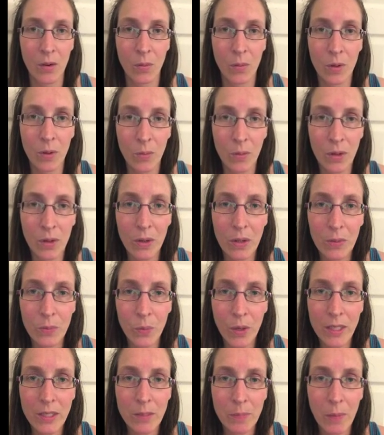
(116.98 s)
What, well,
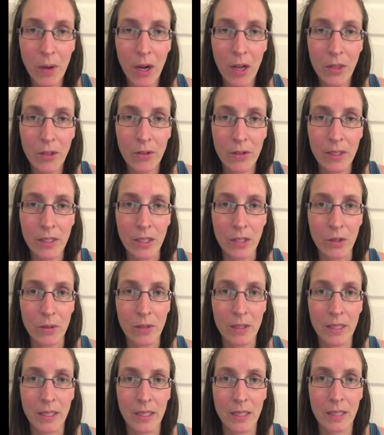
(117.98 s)
what's bothering
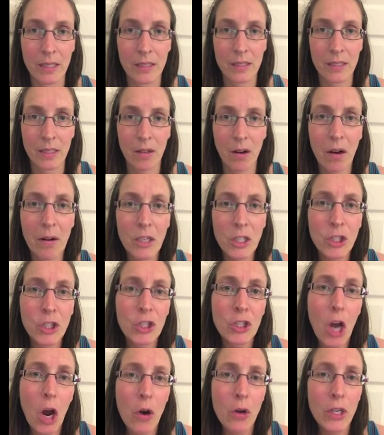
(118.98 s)
you? And then he said, I'm going to
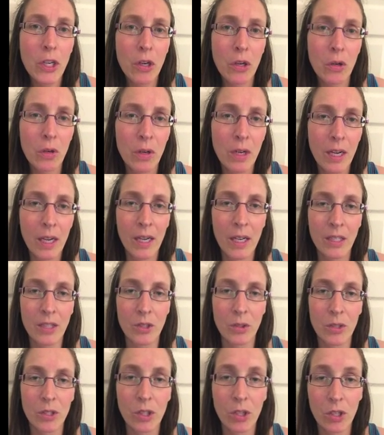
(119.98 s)
show you.
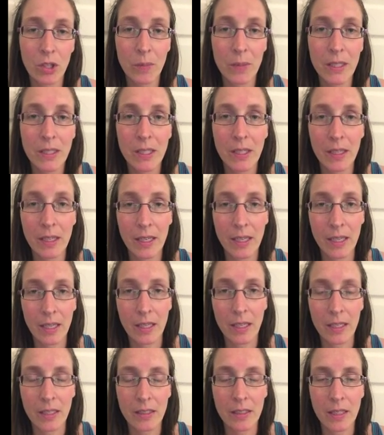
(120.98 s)
So he took me to the
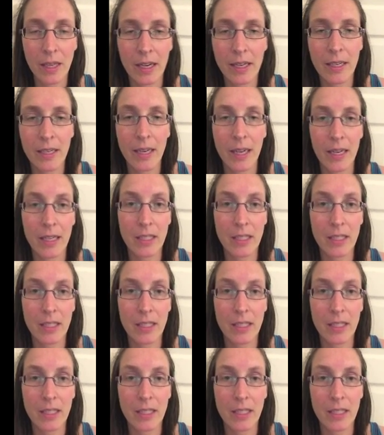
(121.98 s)
keys and